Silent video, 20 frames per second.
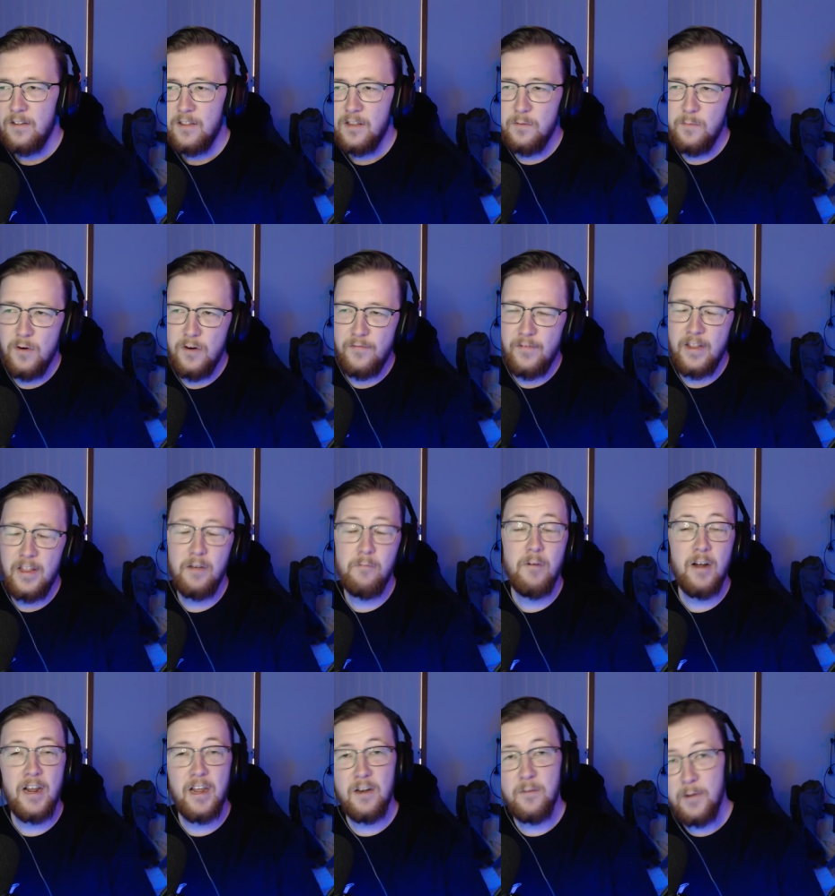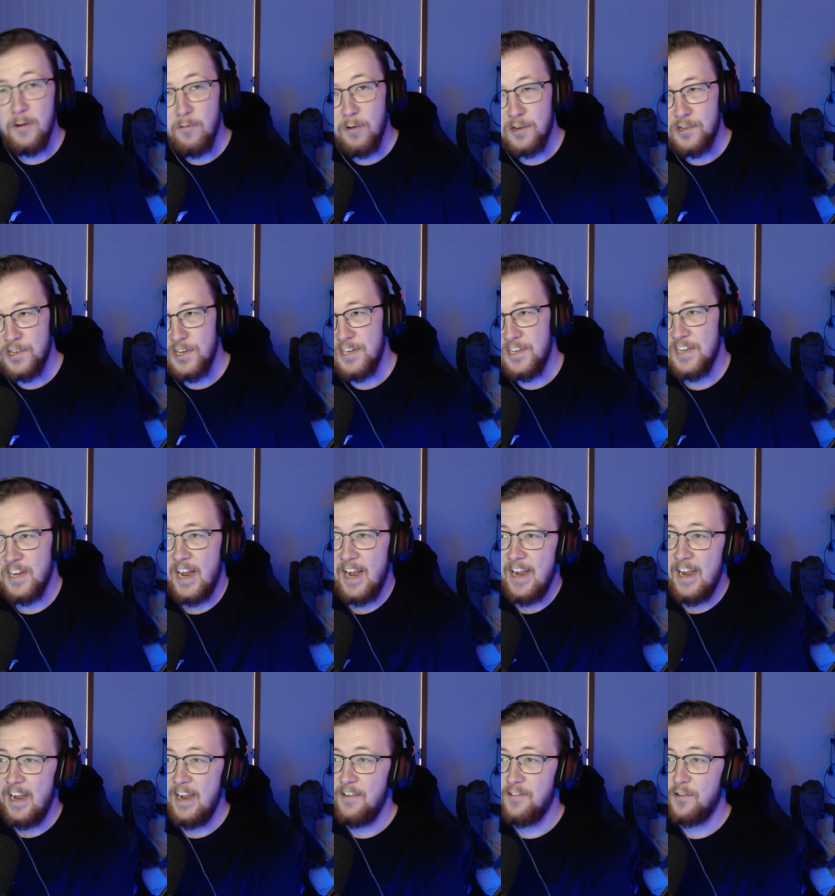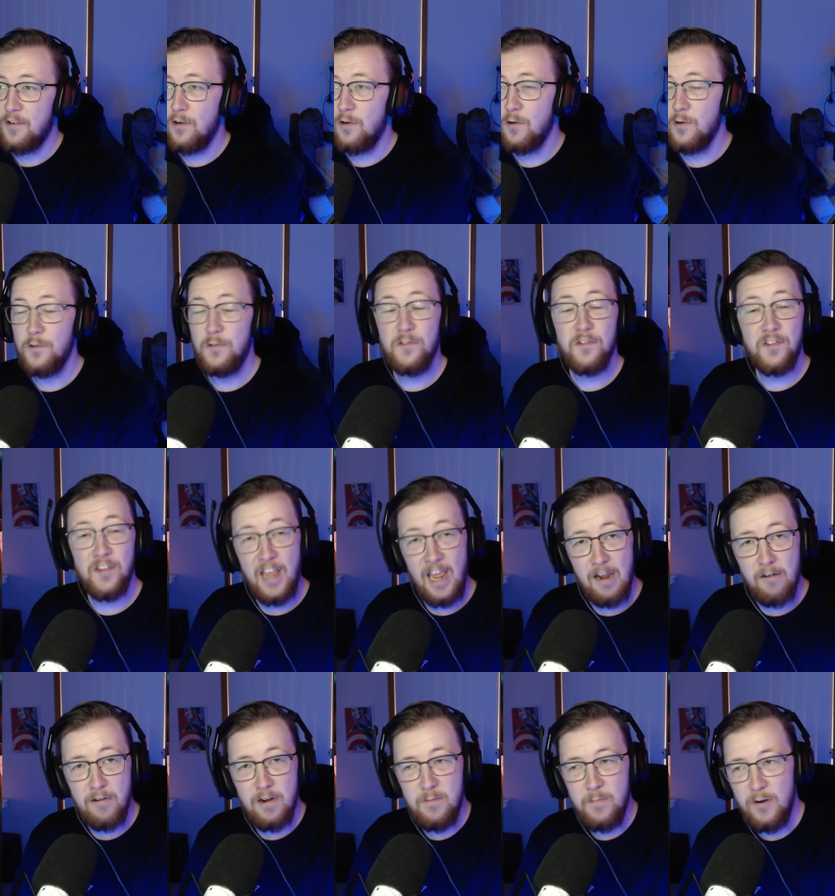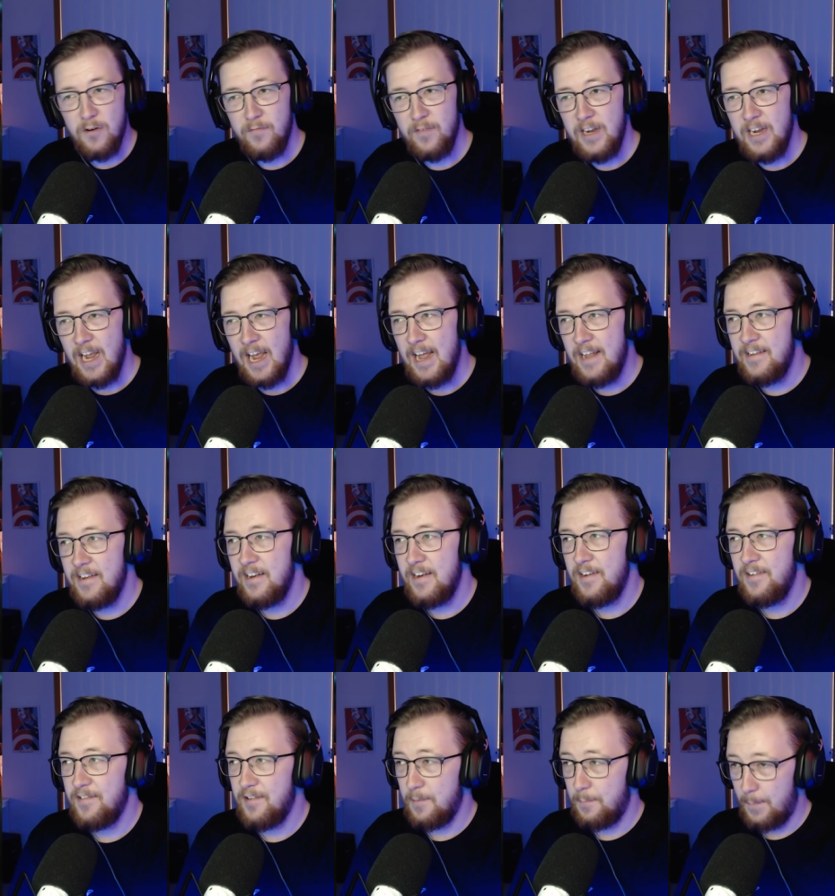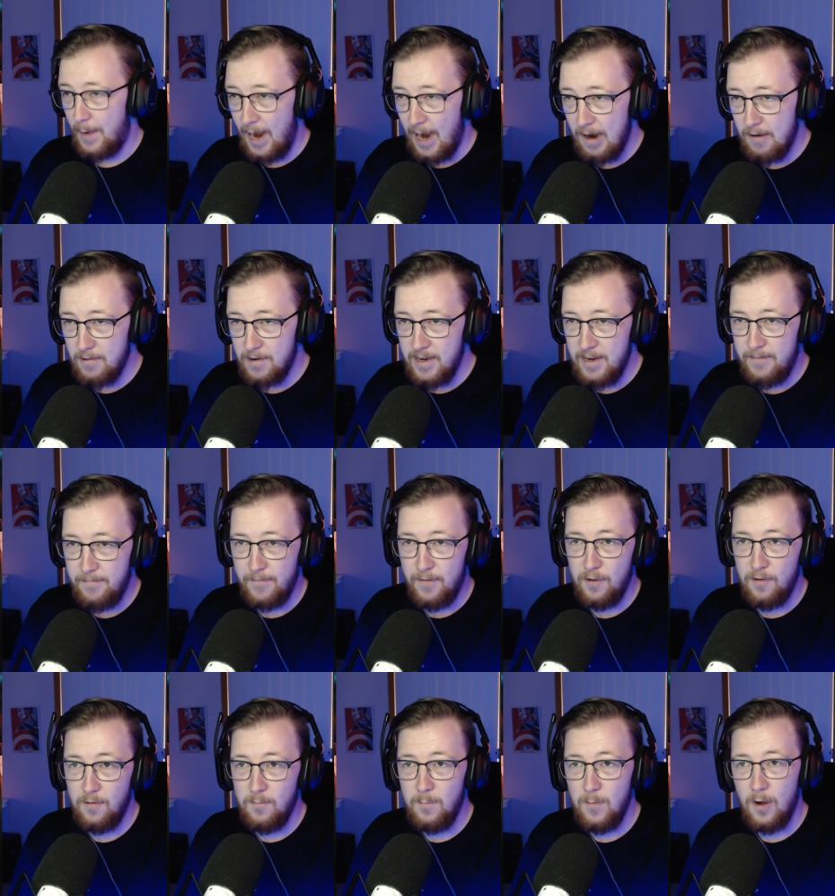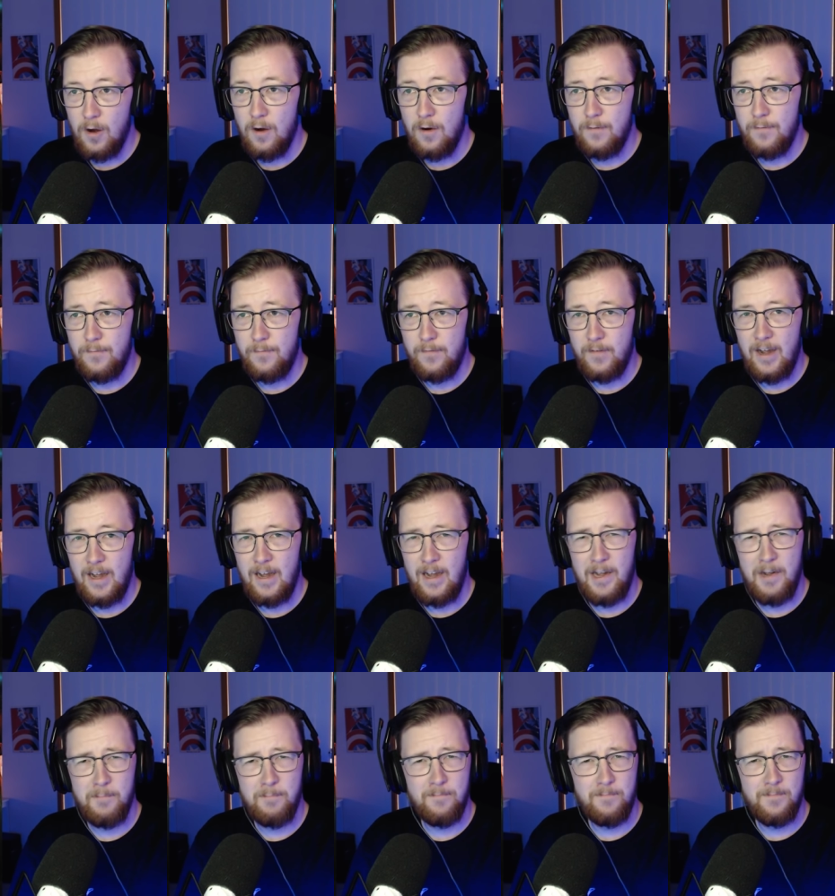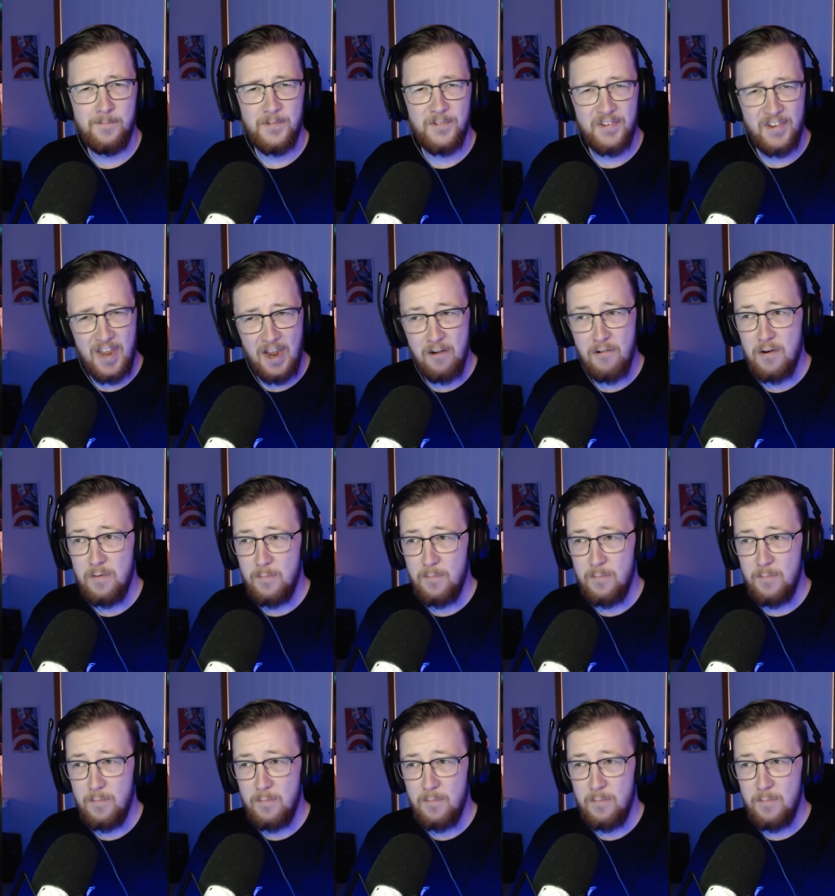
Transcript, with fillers: The movie that we're going to be watching today is called Scary Movie, and it is a parody film of uh, scary